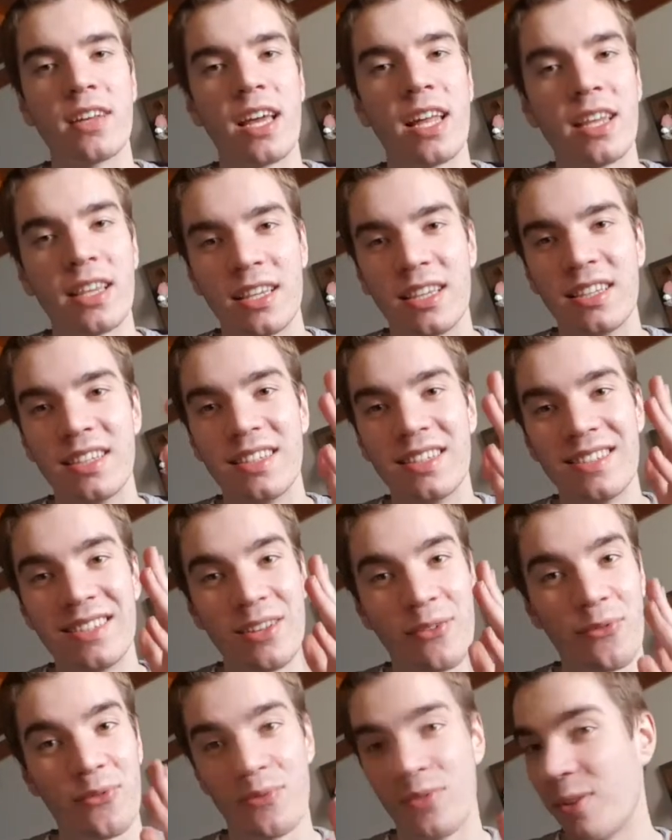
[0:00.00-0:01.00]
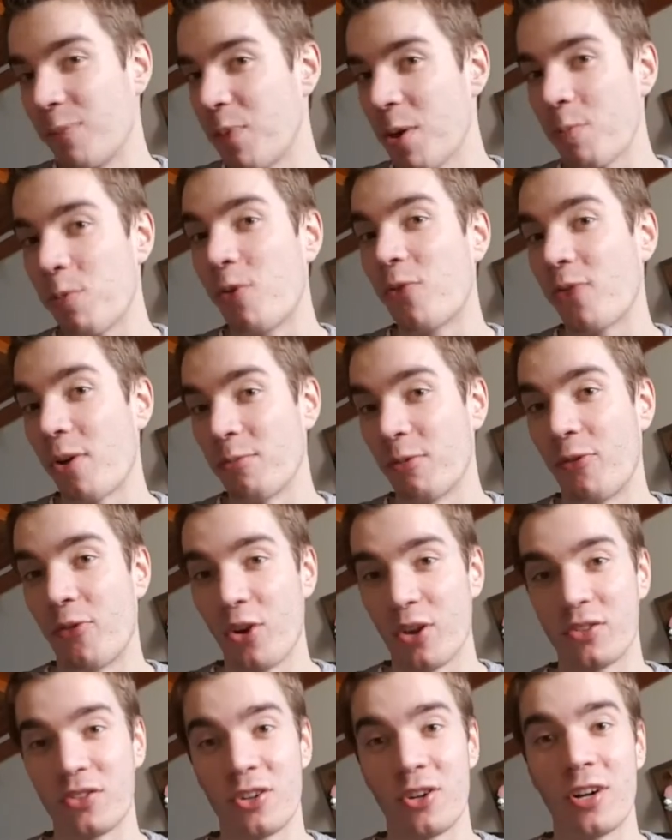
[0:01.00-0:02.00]
And the people from the
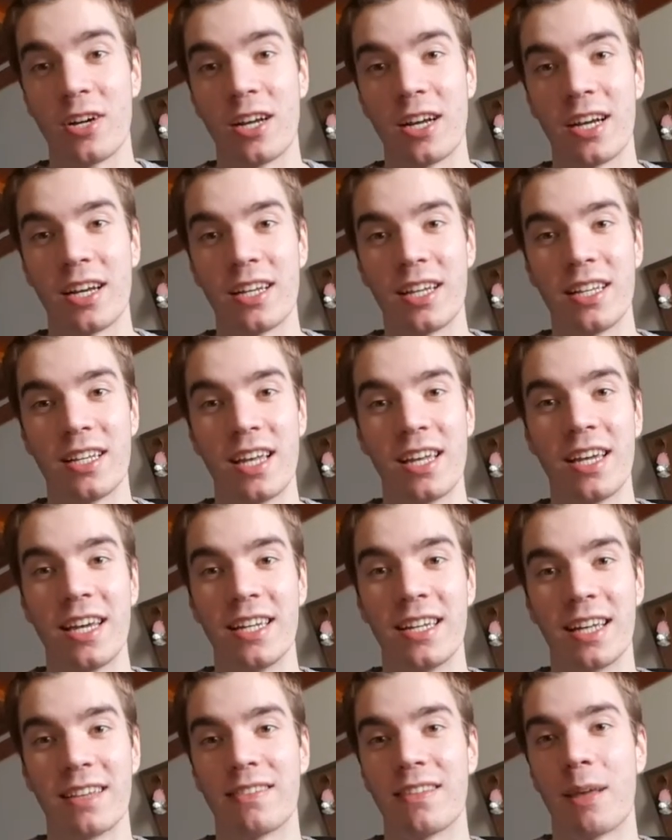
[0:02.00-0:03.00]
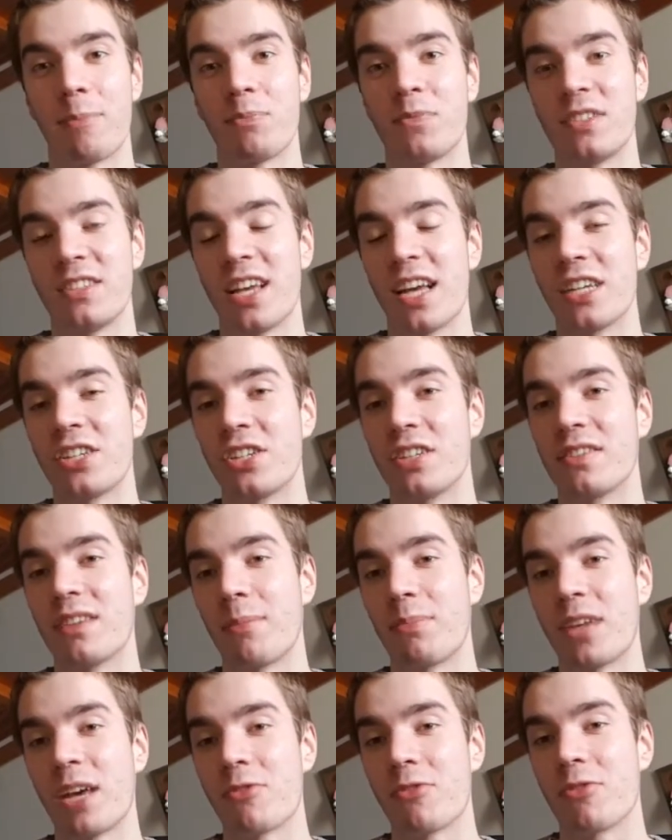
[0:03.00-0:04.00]
First Order in the top
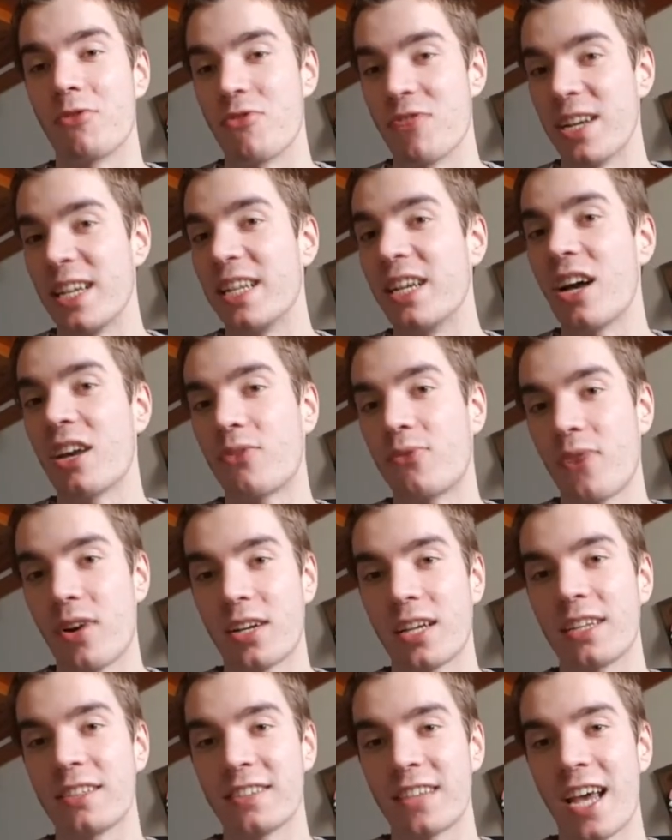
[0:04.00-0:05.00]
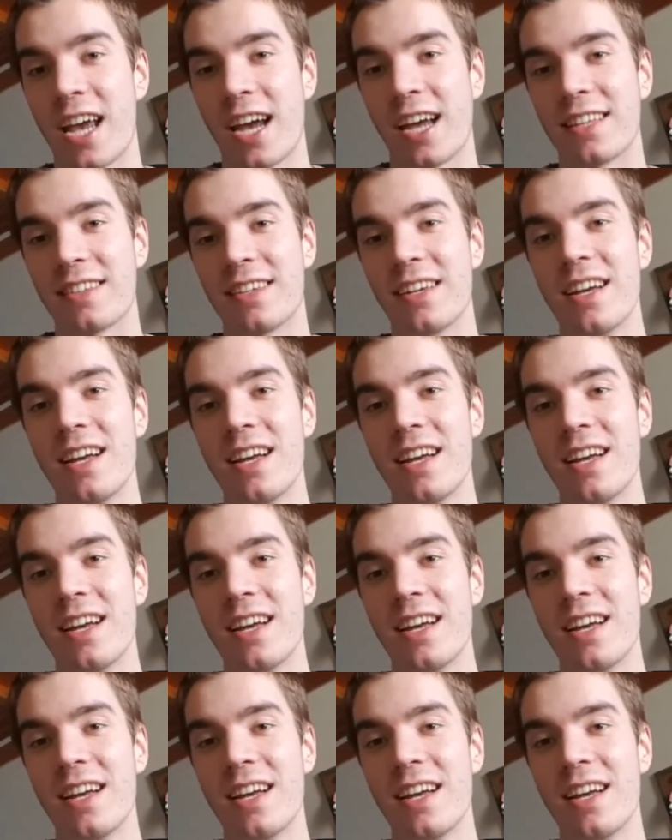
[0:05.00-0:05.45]
10 run really got fucking scared.